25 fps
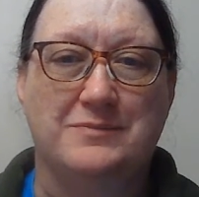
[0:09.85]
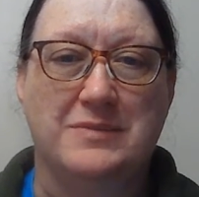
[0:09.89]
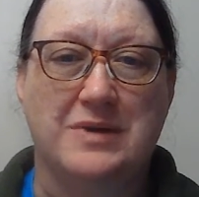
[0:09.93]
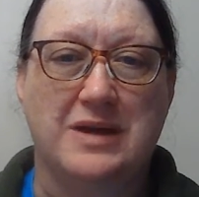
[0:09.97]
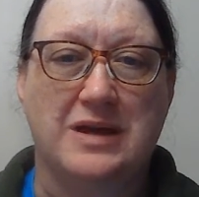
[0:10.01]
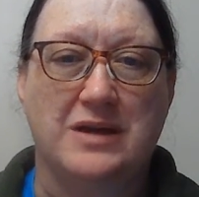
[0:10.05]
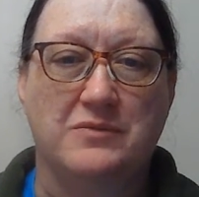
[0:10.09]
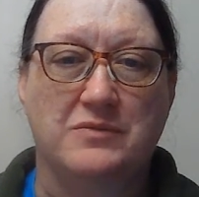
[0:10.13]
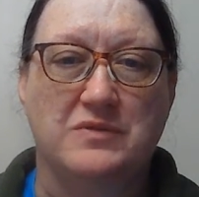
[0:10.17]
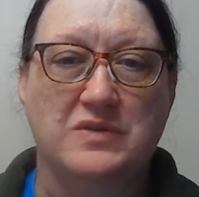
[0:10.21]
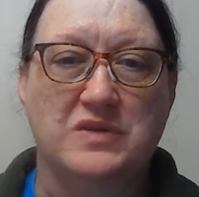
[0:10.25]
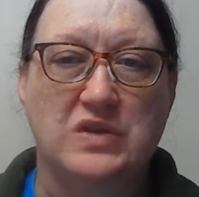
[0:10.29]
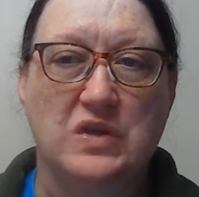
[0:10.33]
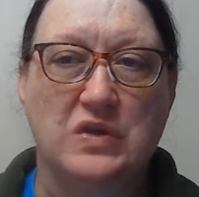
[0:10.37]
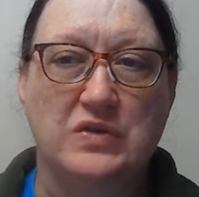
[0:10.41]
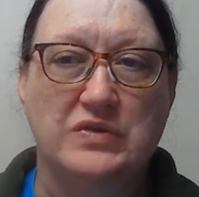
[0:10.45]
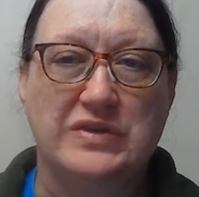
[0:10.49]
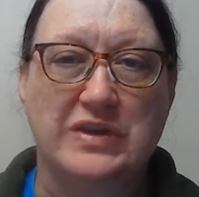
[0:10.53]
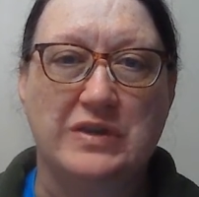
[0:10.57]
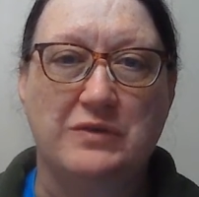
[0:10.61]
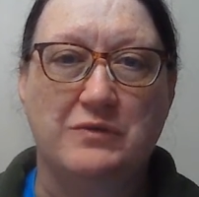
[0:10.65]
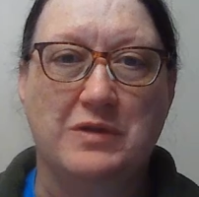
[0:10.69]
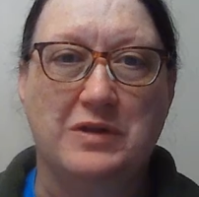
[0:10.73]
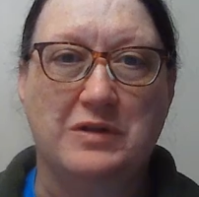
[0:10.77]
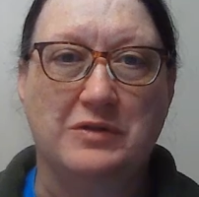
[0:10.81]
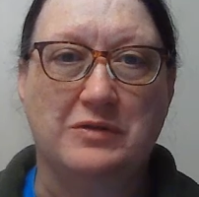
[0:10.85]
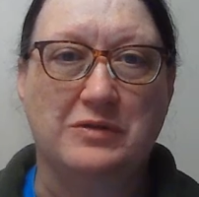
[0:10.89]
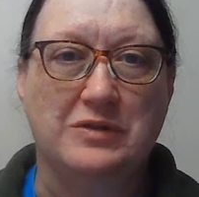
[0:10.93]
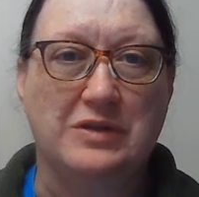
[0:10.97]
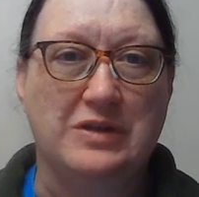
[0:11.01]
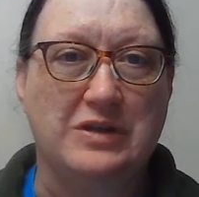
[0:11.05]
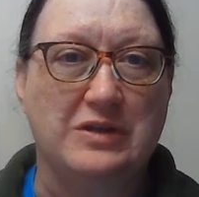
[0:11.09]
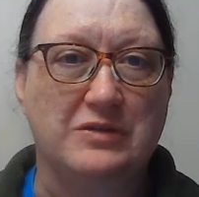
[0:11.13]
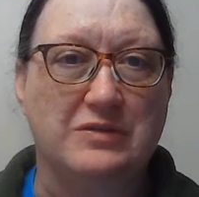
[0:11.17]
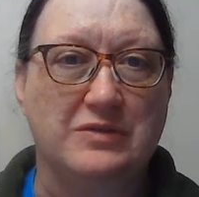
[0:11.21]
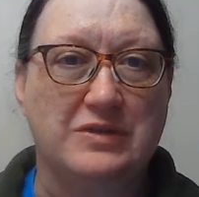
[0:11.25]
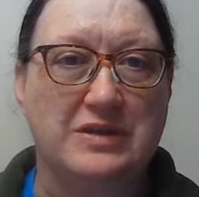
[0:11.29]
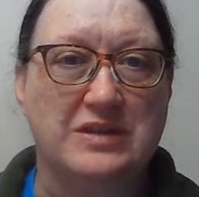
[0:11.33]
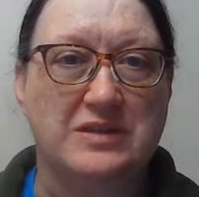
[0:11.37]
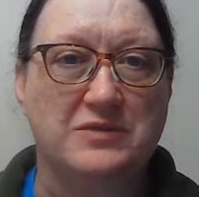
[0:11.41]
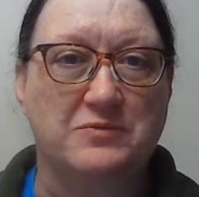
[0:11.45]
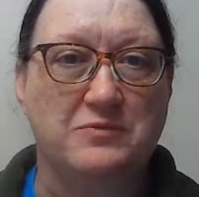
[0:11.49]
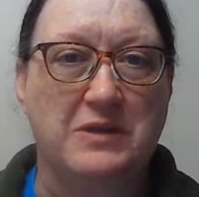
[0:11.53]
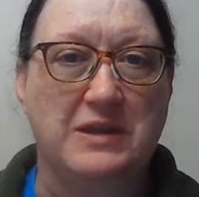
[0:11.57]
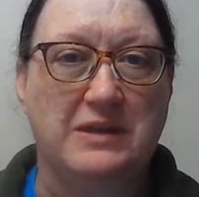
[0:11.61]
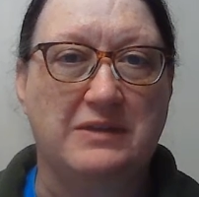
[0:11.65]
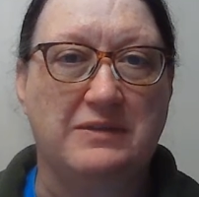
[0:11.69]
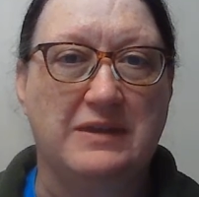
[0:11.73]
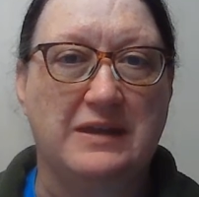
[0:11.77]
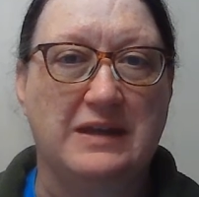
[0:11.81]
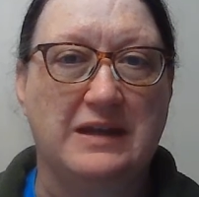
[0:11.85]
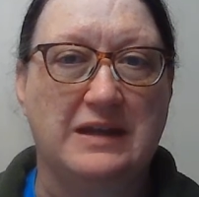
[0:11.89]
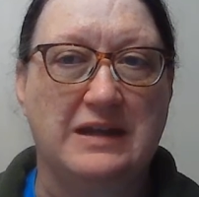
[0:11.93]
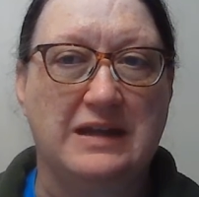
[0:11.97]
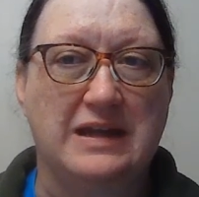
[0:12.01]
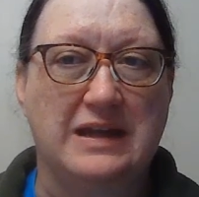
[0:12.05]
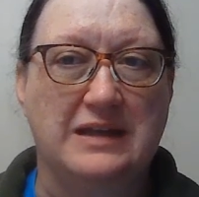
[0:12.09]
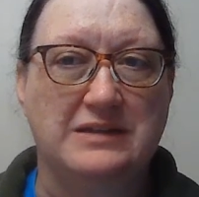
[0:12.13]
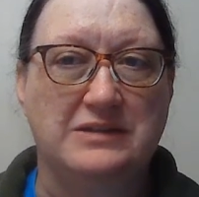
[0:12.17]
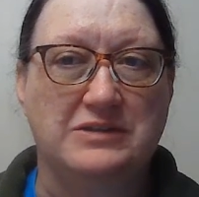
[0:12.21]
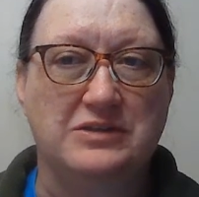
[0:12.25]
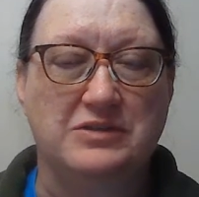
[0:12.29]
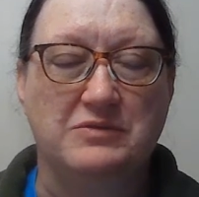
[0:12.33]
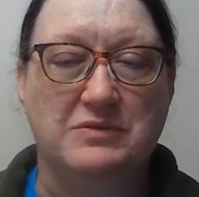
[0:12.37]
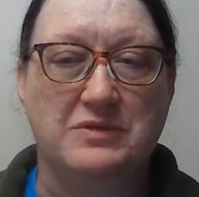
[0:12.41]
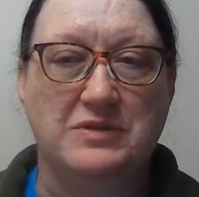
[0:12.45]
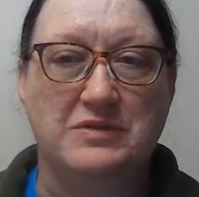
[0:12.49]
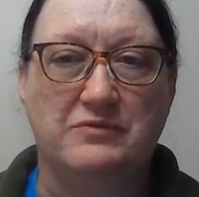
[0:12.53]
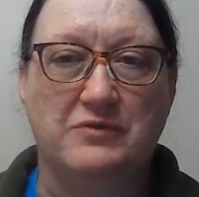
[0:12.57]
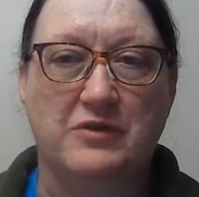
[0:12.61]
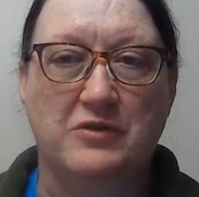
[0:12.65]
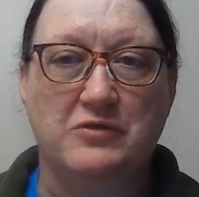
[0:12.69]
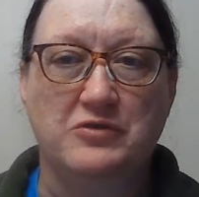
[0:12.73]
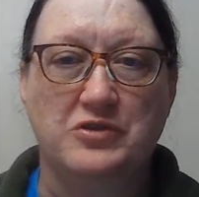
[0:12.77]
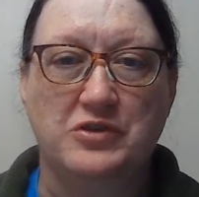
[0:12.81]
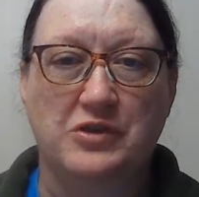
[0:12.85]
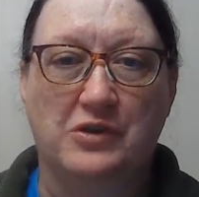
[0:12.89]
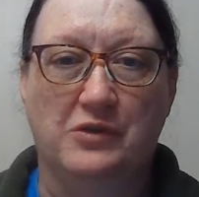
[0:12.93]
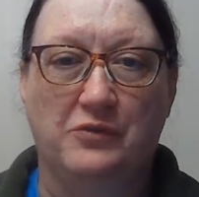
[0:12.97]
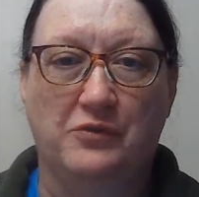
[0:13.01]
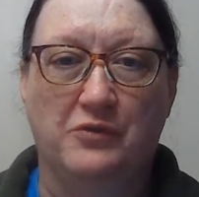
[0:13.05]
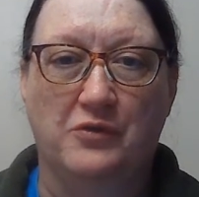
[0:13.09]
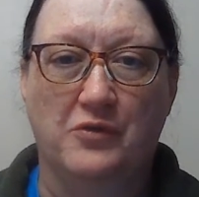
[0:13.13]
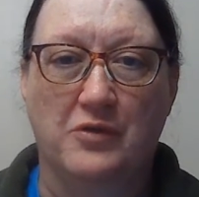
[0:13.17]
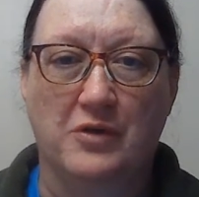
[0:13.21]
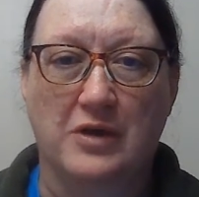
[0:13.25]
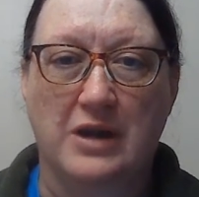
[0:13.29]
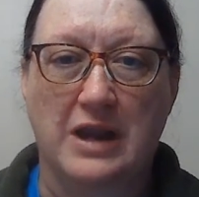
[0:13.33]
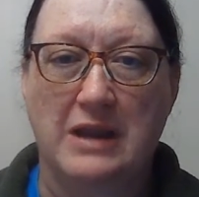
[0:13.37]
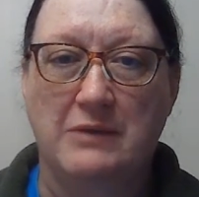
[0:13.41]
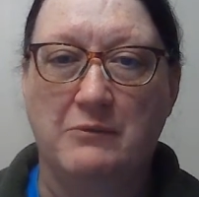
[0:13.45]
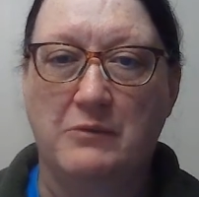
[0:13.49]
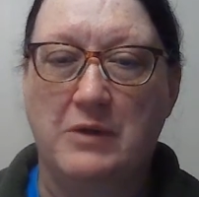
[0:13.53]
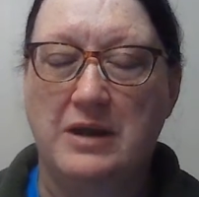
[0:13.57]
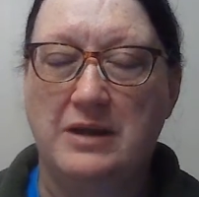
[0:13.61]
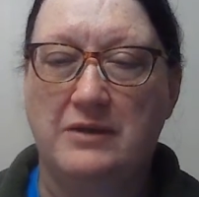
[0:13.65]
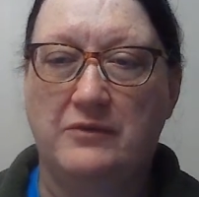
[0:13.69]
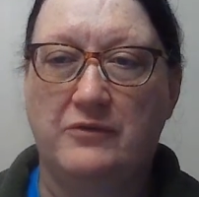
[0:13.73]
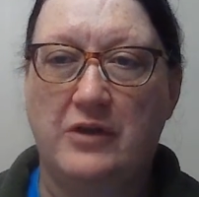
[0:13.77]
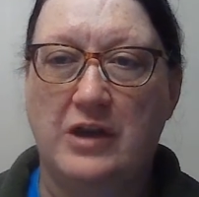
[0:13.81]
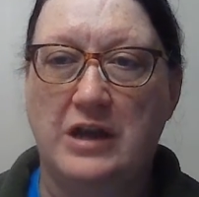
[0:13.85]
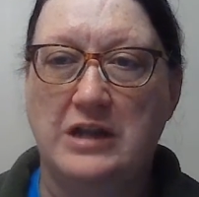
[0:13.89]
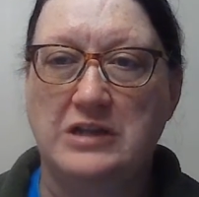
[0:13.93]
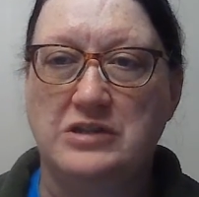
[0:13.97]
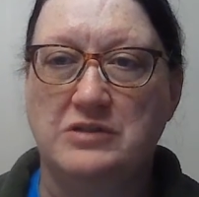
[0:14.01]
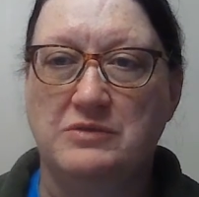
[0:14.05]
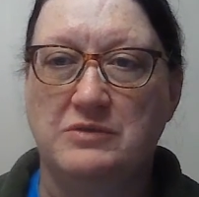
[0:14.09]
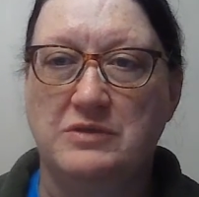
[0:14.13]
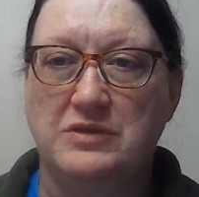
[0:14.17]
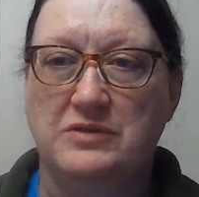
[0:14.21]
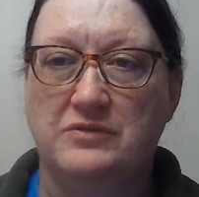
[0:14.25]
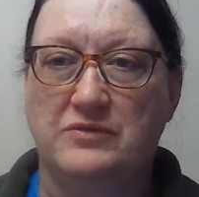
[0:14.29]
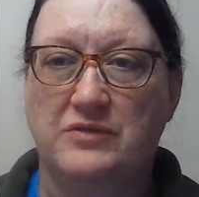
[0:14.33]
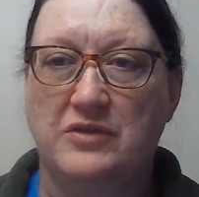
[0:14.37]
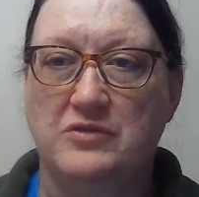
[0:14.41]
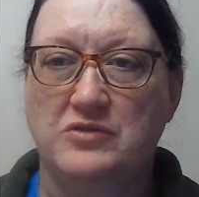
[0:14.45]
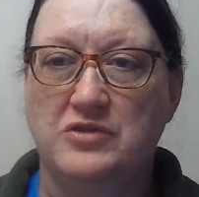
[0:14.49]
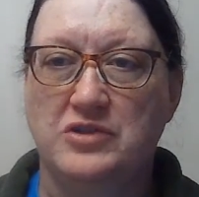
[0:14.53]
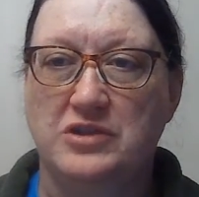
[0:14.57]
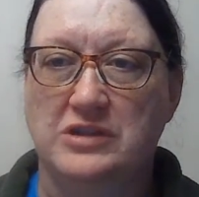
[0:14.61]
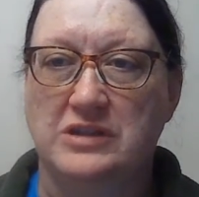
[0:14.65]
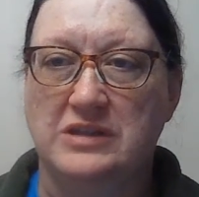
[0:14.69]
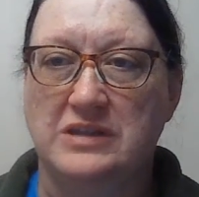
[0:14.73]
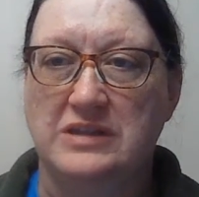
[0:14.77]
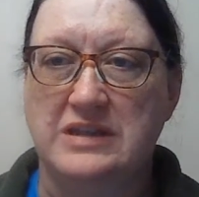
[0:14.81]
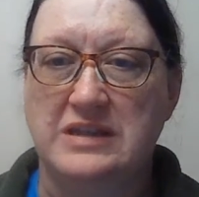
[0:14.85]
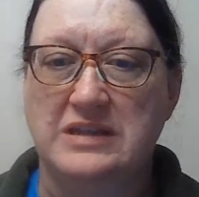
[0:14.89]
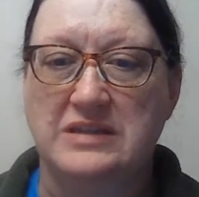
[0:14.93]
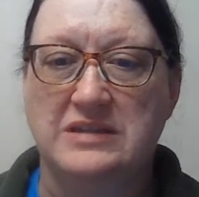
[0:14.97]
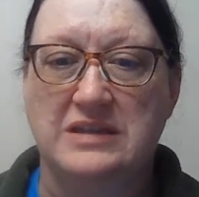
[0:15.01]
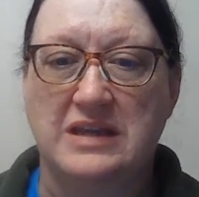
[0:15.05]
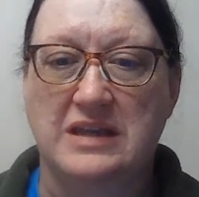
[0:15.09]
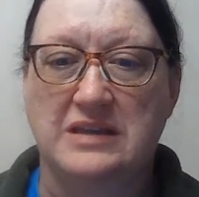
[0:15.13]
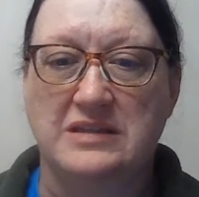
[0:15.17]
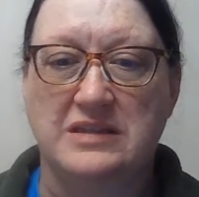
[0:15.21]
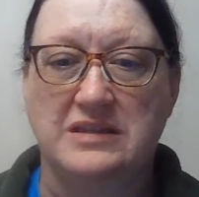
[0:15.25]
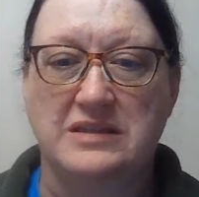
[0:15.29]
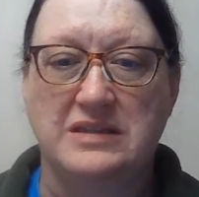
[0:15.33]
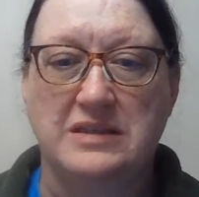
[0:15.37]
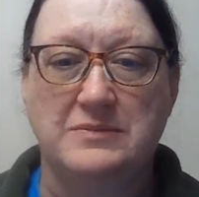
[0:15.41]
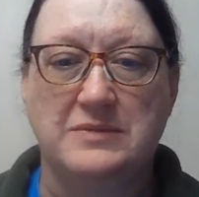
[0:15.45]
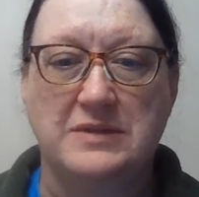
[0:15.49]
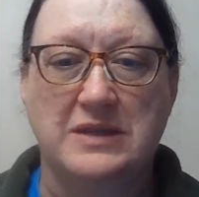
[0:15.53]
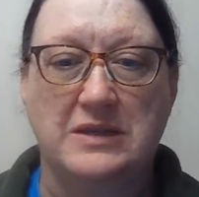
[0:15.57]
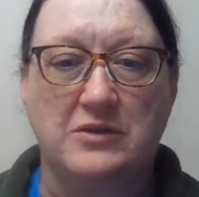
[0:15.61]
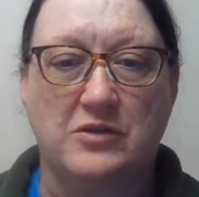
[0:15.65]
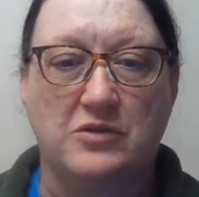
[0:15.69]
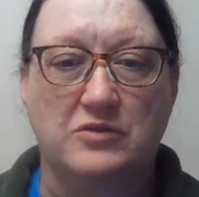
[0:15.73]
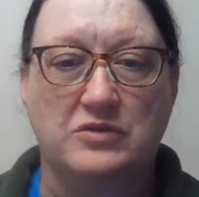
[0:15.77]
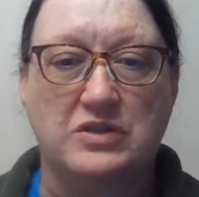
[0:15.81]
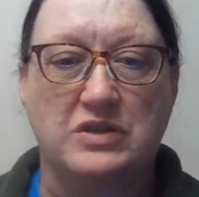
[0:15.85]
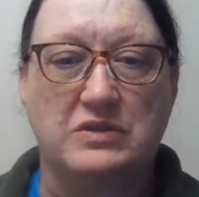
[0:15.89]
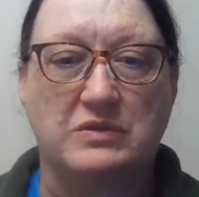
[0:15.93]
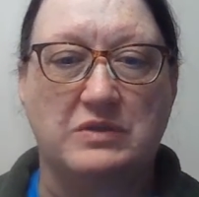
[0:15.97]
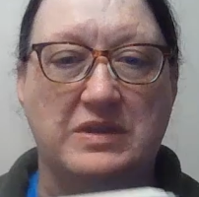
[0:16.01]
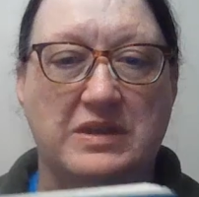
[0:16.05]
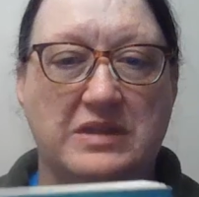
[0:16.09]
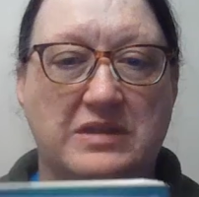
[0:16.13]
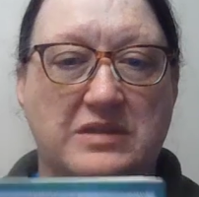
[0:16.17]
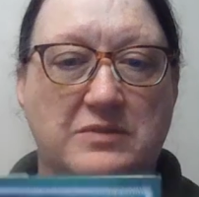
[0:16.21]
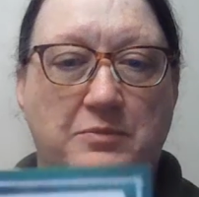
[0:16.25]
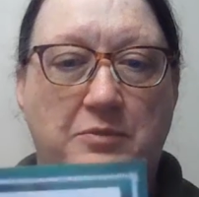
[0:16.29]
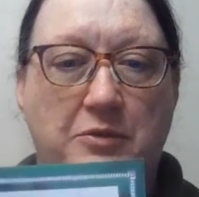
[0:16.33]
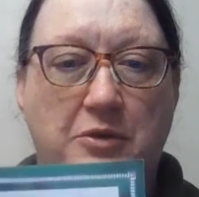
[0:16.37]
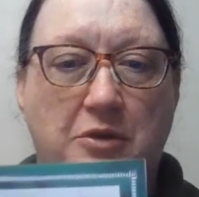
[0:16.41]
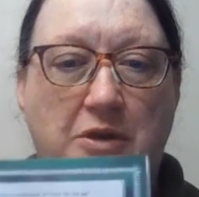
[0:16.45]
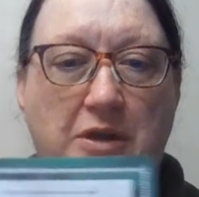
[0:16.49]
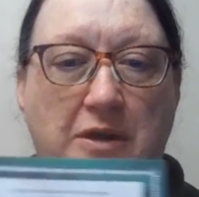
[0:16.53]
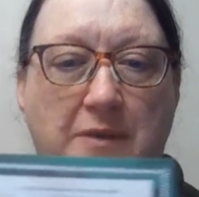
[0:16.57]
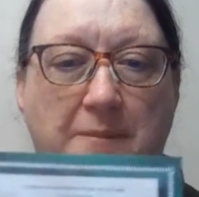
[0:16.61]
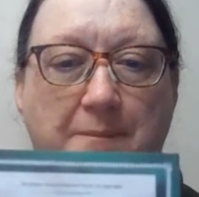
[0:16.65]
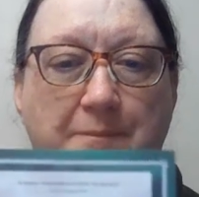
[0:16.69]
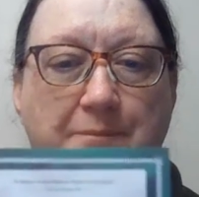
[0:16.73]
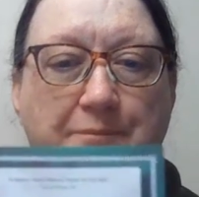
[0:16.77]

I was hosting one earlier this week that I had to do a devotional for, and whenever I do a devotional these days it seems I go to this book,